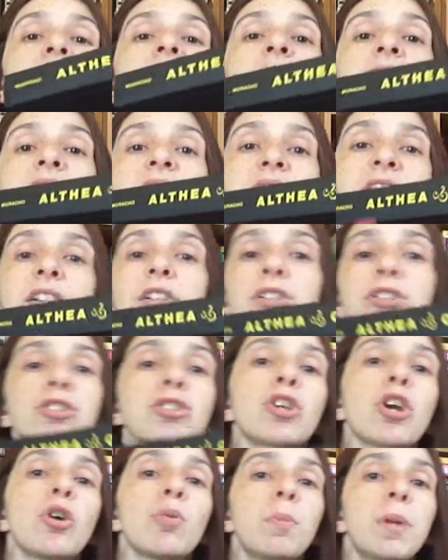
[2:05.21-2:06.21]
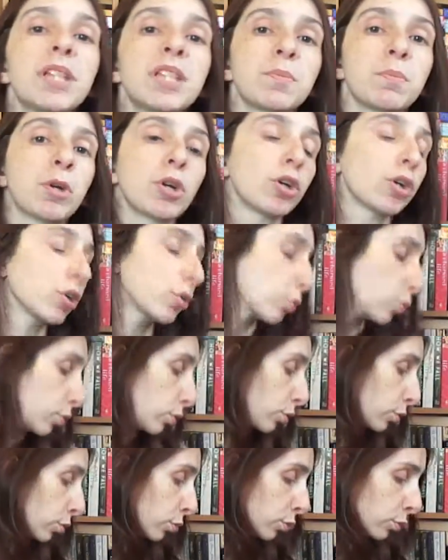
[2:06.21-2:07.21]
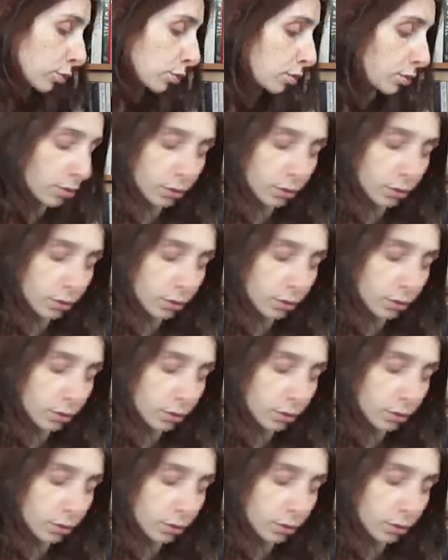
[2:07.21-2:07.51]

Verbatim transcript: Steelers go Pittsburgh, woo!